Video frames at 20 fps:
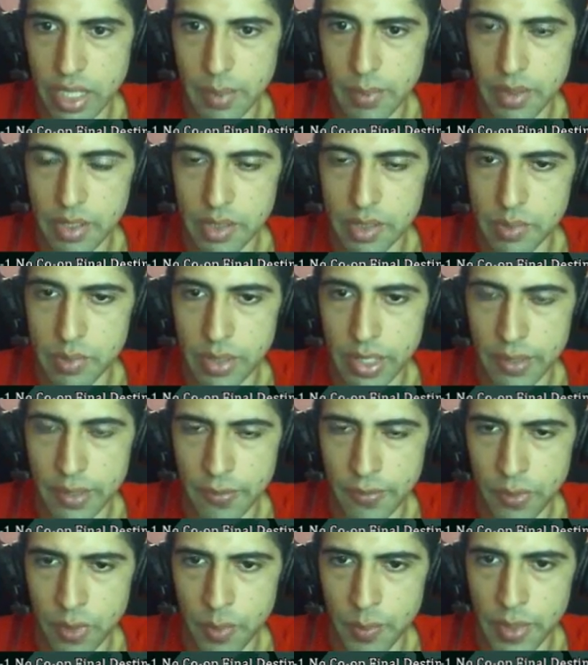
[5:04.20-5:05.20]
of this
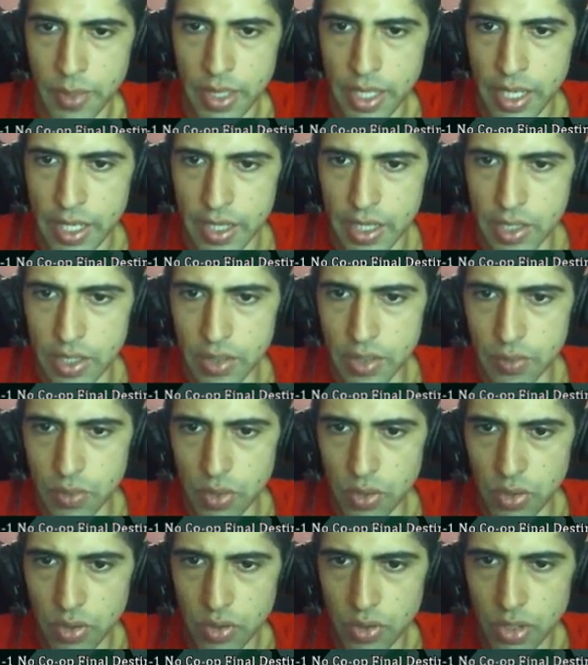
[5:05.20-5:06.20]
platform. Then you can
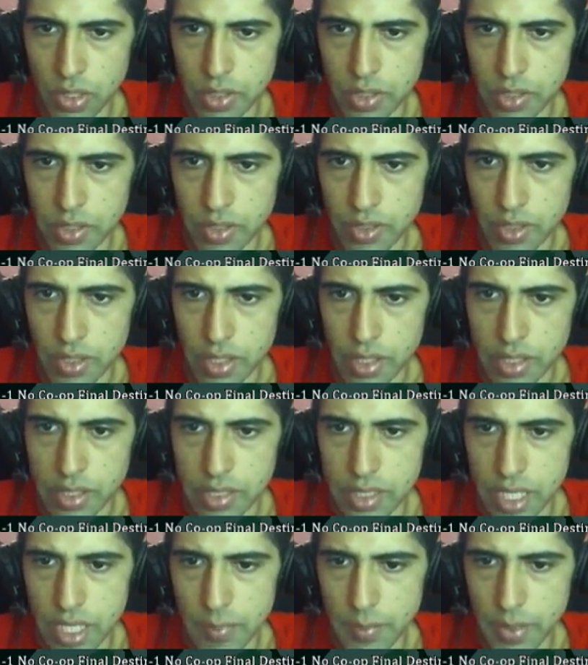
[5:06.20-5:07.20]
roll across it,
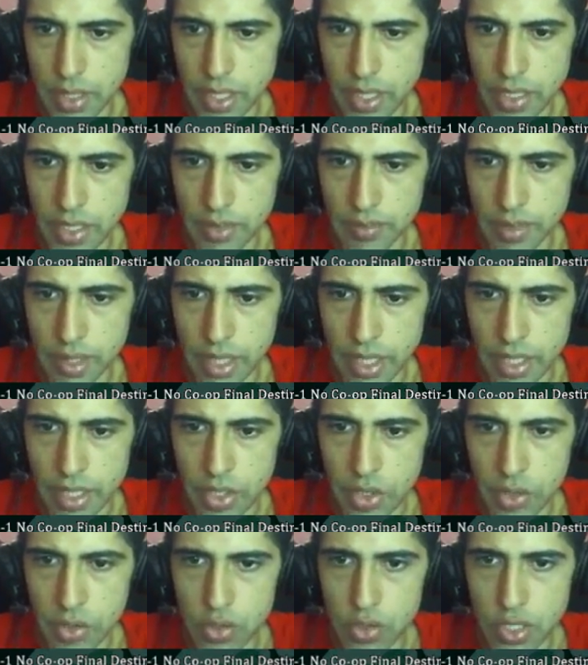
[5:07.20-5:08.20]
slap again,
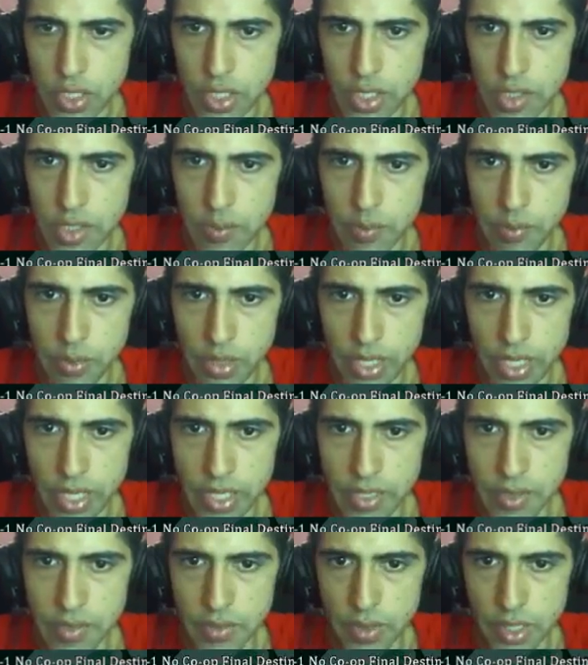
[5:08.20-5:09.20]
use Diddy's
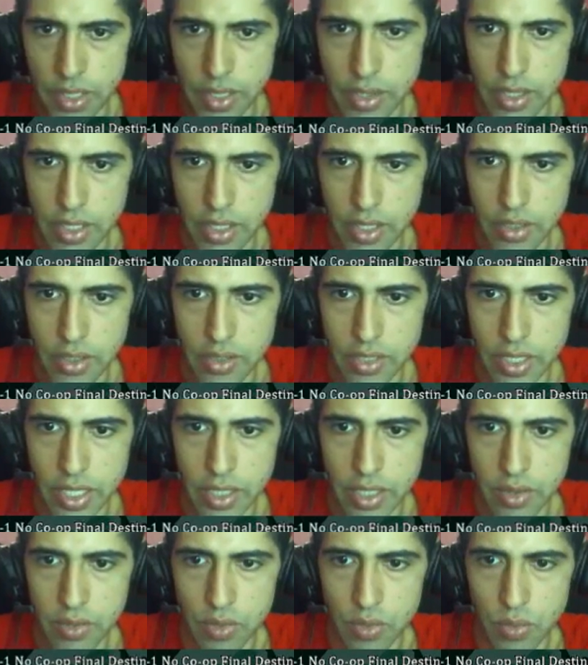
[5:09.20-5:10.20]
blast right there to get
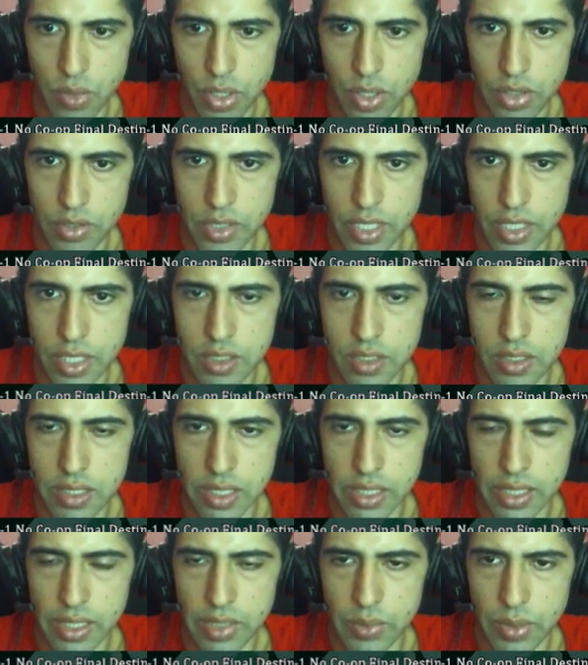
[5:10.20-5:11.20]
through the water section
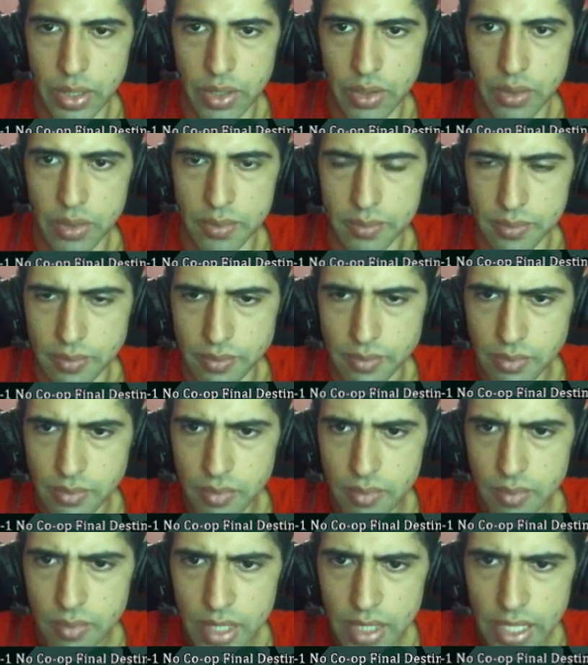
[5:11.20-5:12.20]
slightly quicker.
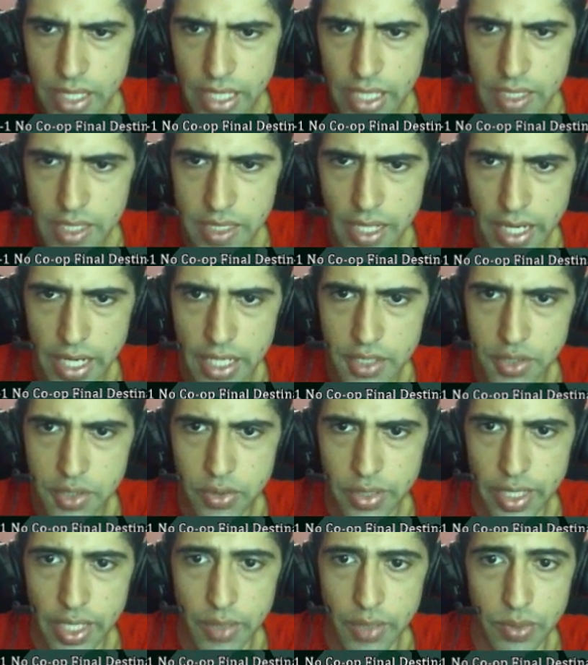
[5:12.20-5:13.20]
Get as high as you
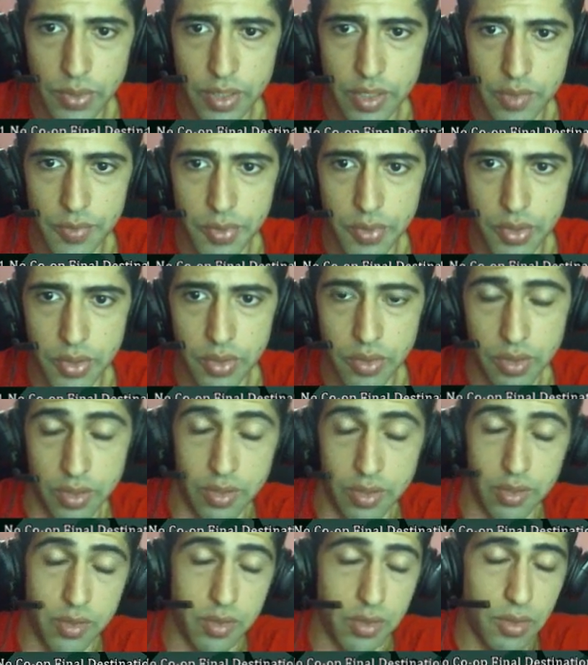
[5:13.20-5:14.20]
can with this woohoo.
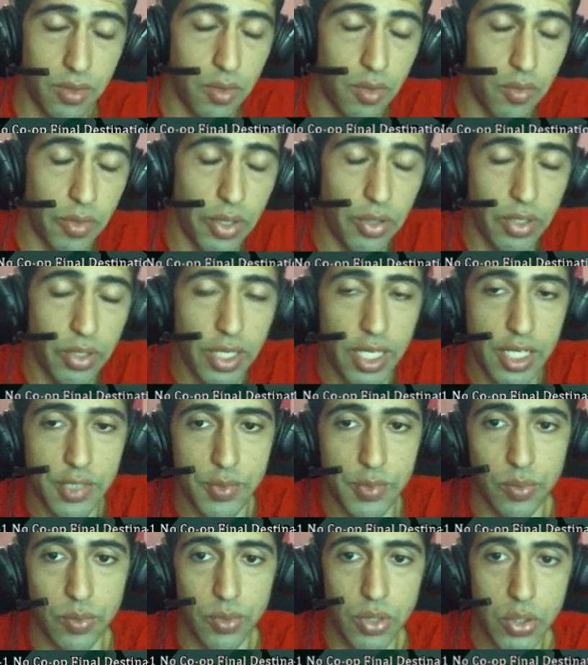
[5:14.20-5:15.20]
This is a rare case
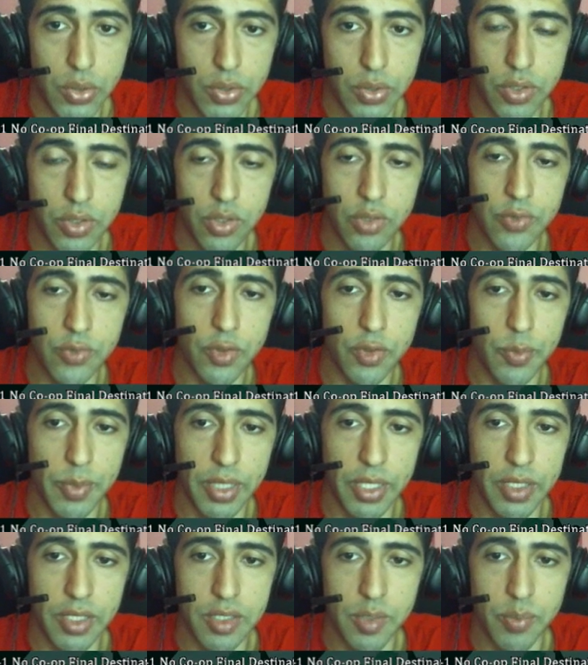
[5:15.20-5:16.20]
where woohoo is useful
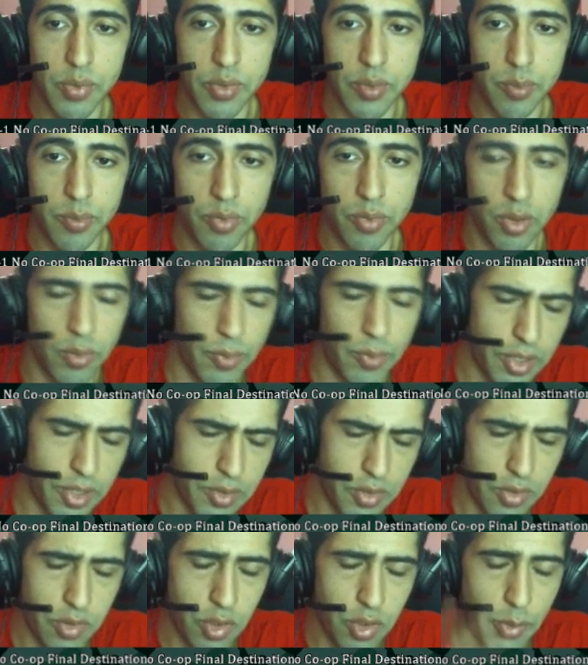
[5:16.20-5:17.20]
because it propels
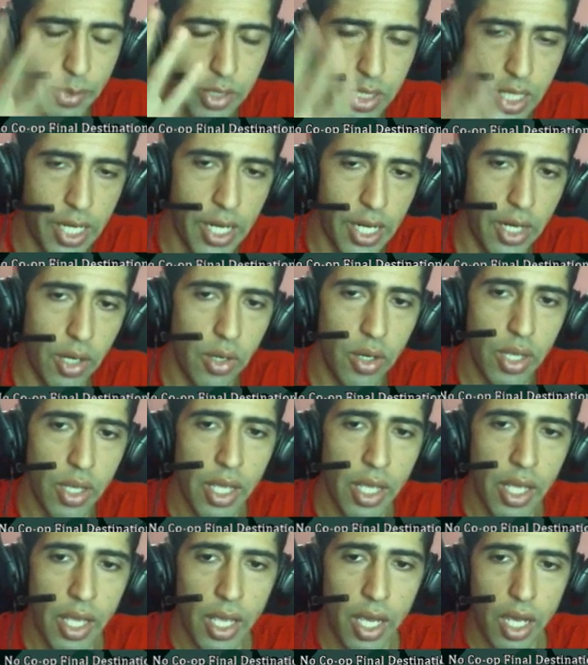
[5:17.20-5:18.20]
you so much higher.
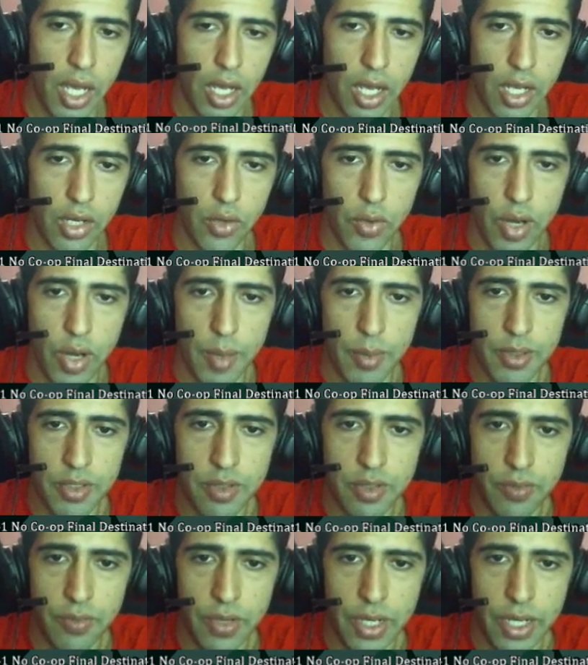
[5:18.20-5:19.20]
Grab onto the
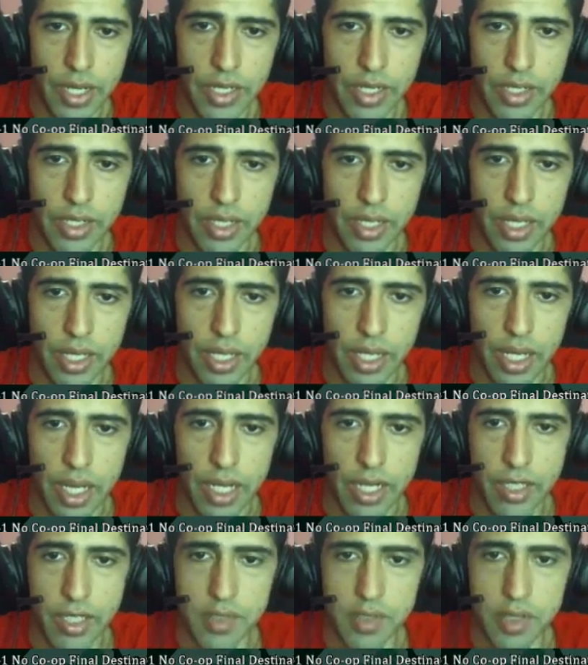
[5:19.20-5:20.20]
vine and
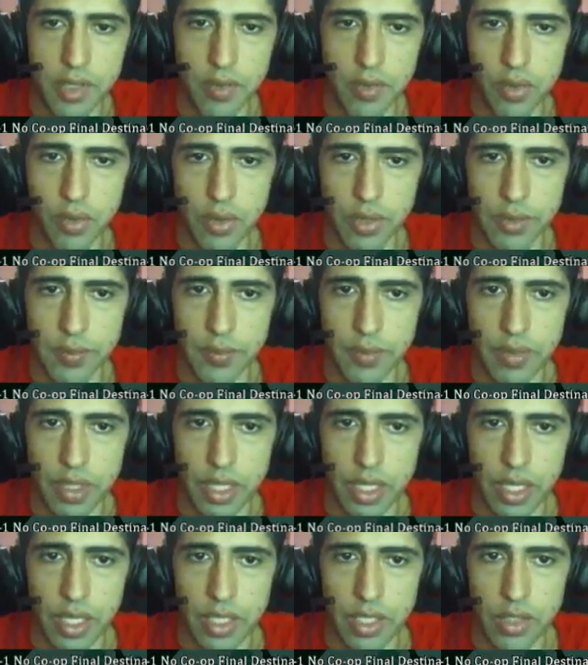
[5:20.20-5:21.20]
then start rolling.
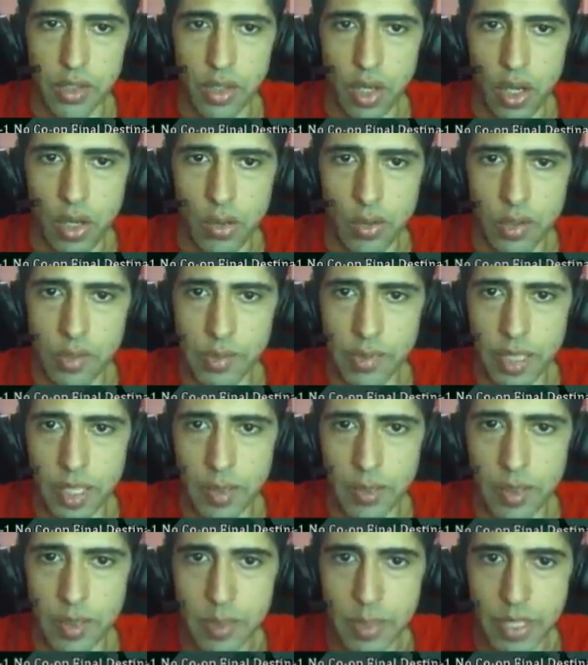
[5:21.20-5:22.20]
You'll always be able
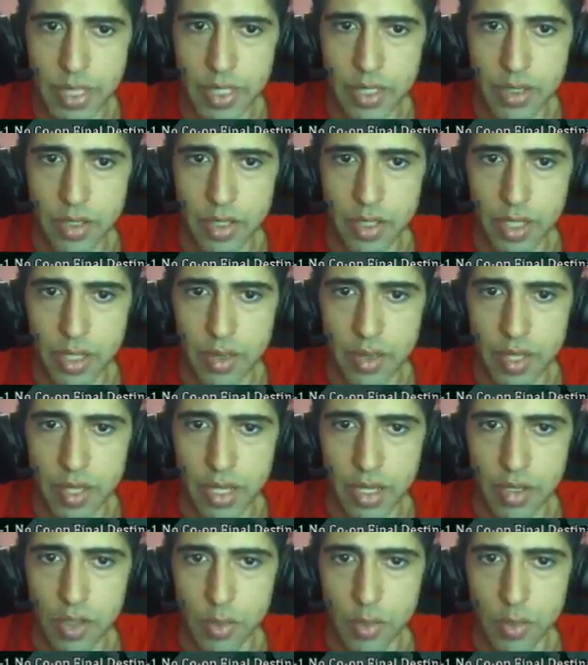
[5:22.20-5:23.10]
to make it underneath that, no